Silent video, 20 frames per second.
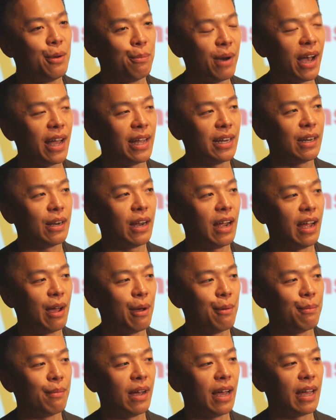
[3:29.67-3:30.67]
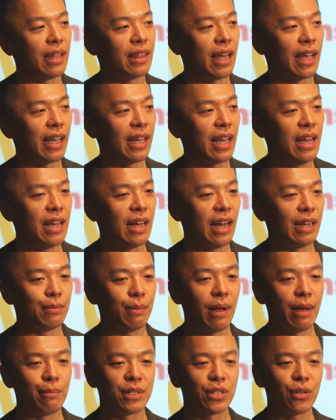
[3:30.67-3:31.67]
But I think
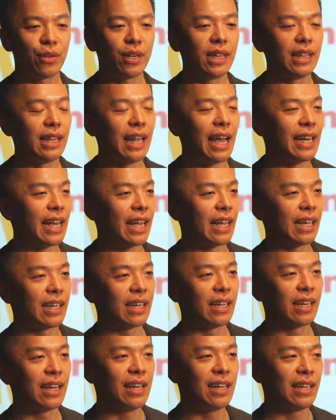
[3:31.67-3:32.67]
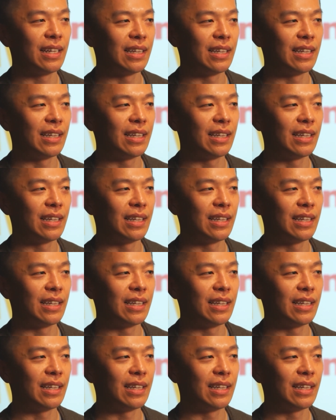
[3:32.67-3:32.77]
I'm sort of letting